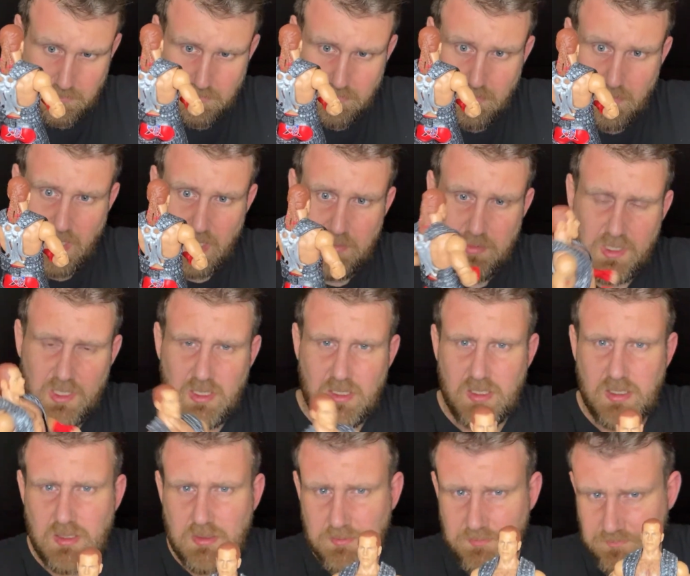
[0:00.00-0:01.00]
Maybe.
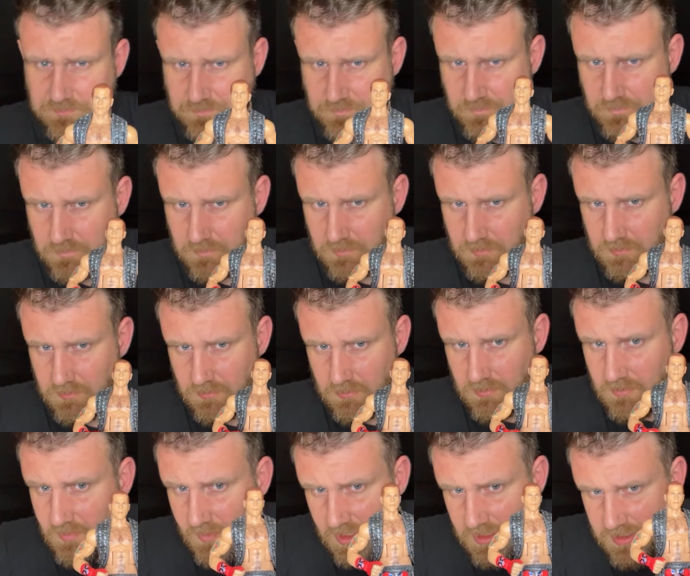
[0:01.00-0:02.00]

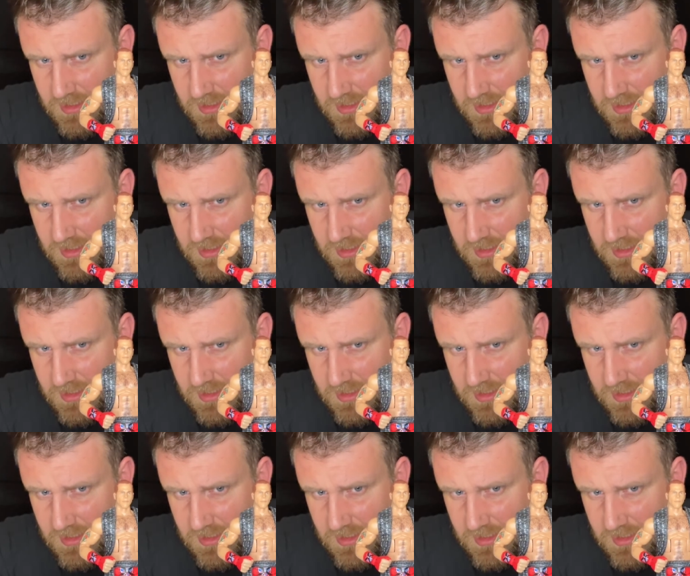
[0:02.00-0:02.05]
It's